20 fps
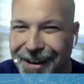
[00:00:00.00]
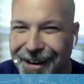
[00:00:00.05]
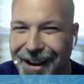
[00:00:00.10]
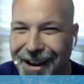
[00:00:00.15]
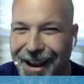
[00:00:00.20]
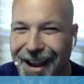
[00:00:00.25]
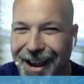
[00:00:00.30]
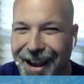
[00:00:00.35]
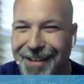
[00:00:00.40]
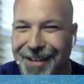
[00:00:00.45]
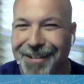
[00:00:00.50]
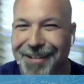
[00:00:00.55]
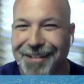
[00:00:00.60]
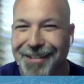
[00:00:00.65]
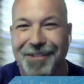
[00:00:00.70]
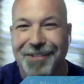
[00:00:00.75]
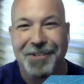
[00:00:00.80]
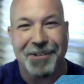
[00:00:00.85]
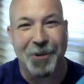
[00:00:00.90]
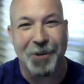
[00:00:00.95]
And
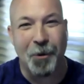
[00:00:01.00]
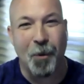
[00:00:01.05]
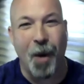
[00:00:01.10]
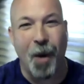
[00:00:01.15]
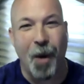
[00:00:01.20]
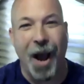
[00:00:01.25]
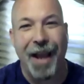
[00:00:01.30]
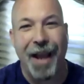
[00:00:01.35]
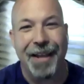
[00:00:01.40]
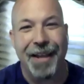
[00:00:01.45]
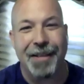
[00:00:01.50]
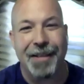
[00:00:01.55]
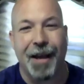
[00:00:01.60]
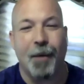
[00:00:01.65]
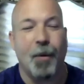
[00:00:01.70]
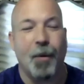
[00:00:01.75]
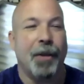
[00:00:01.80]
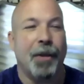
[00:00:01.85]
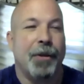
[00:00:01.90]
so why is that? Well,